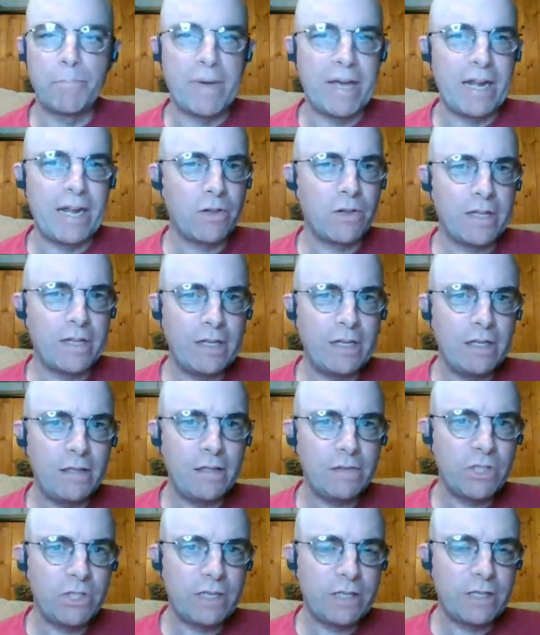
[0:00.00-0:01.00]

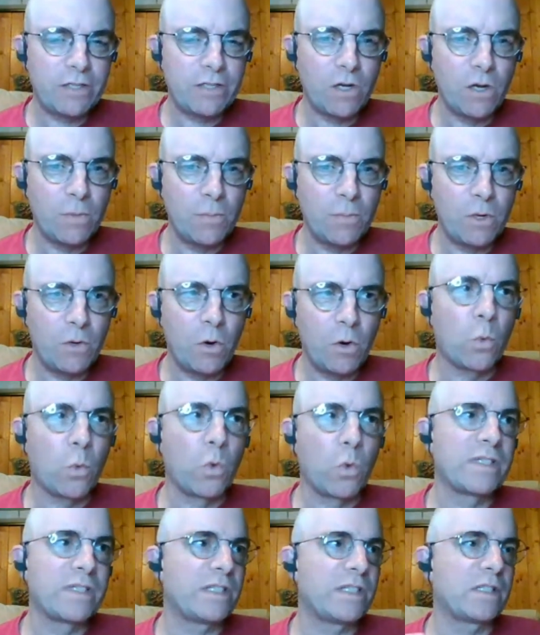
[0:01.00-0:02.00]
barely genus Homo,
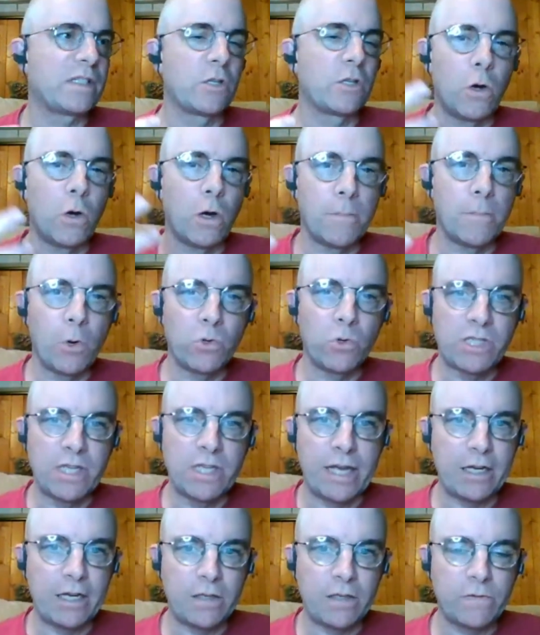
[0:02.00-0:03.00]
or was it just a, a
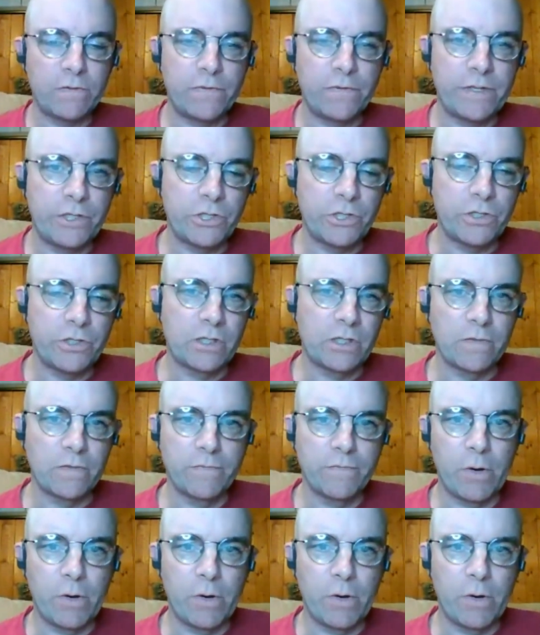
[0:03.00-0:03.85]
mosaic of features of